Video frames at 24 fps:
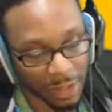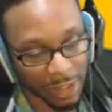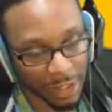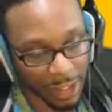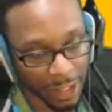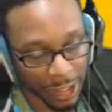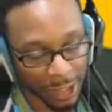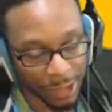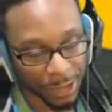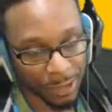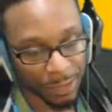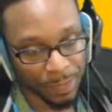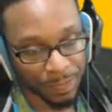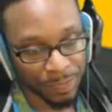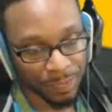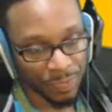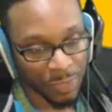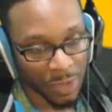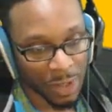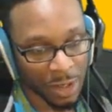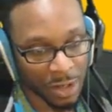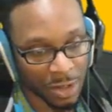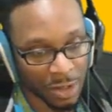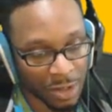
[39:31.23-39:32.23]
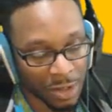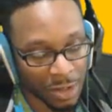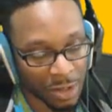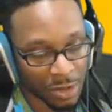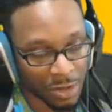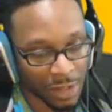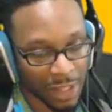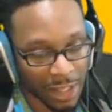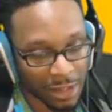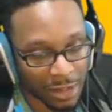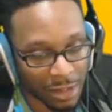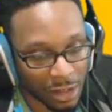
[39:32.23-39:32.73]
care. So
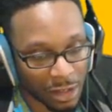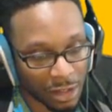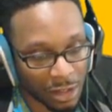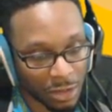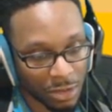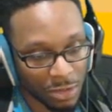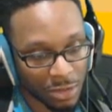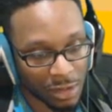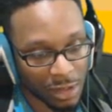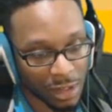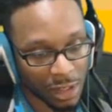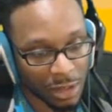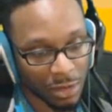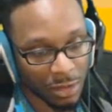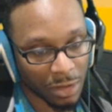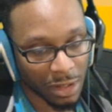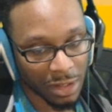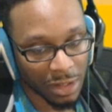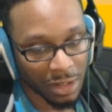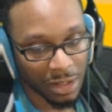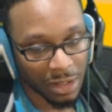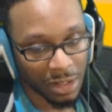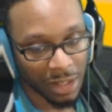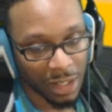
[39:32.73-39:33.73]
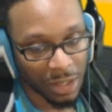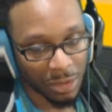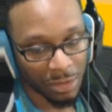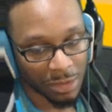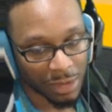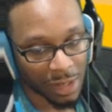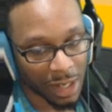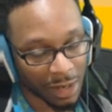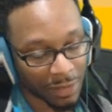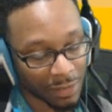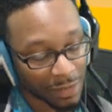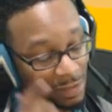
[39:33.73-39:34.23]
that's a clued secret. It was
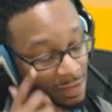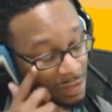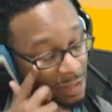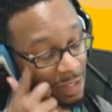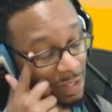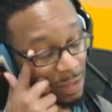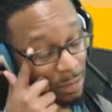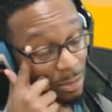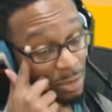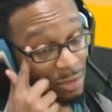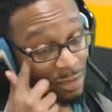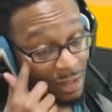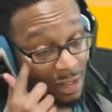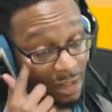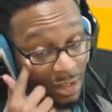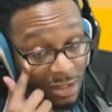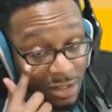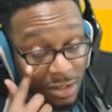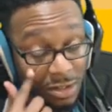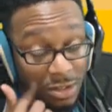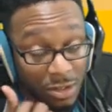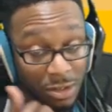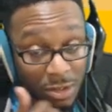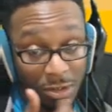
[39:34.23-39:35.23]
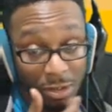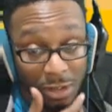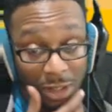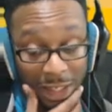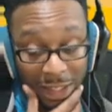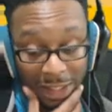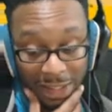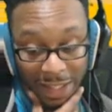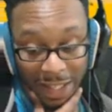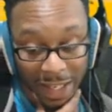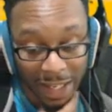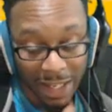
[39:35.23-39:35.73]
obviously presented to you
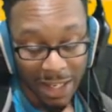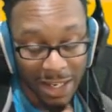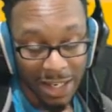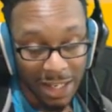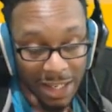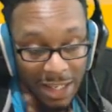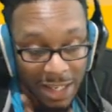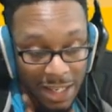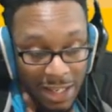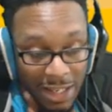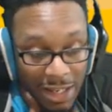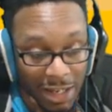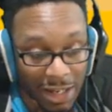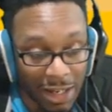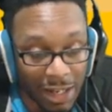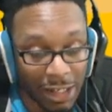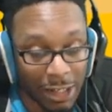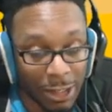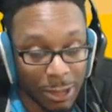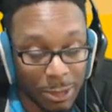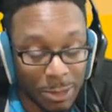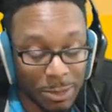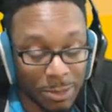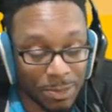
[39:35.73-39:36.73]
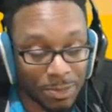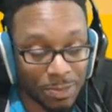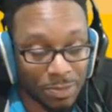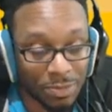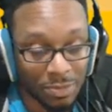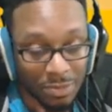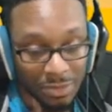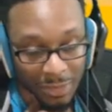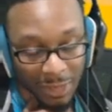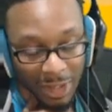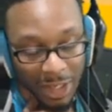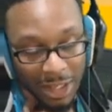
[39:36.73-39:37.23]
like that. You
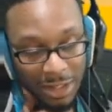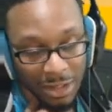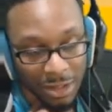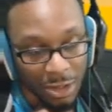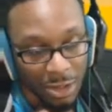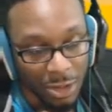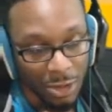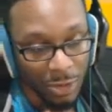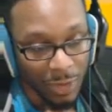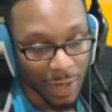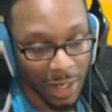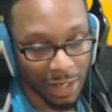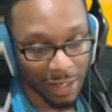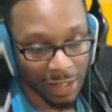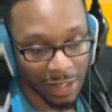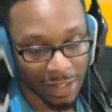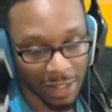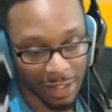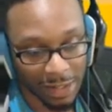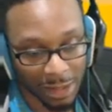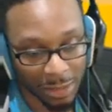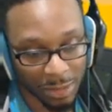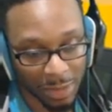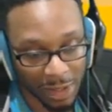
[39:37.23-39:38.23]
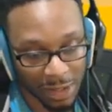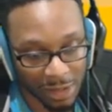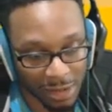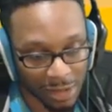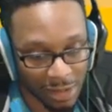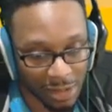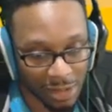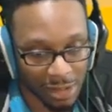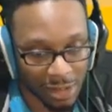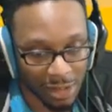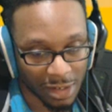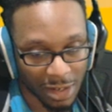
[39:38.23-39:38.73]
have to go around and collect the
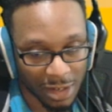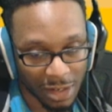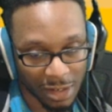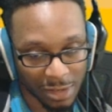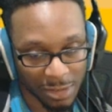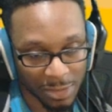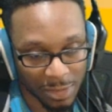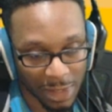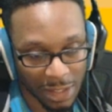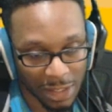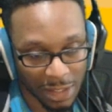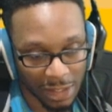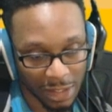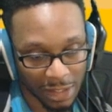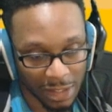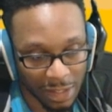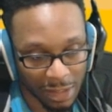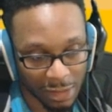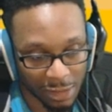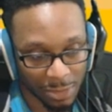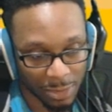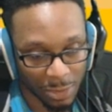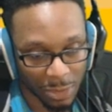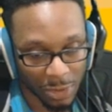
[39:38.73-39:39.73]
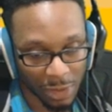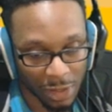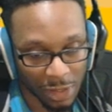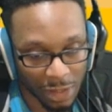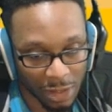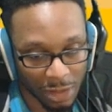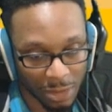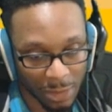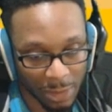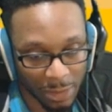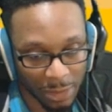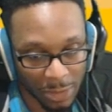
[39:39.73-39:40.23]
pieces. It caused me to explore a
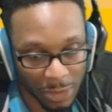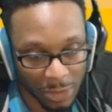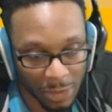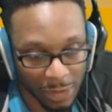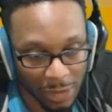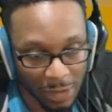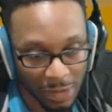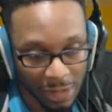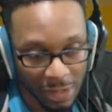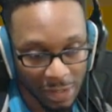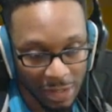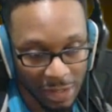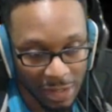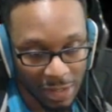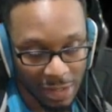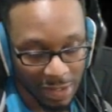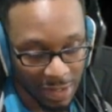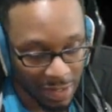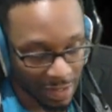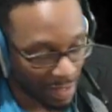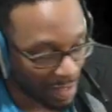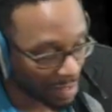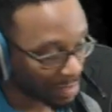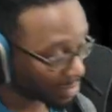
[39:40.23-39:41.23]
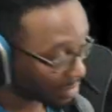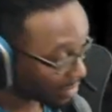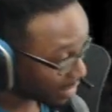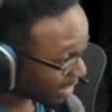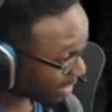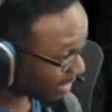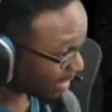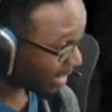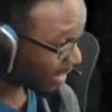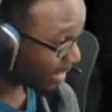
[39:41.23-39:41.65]
little bit more, and that's just how that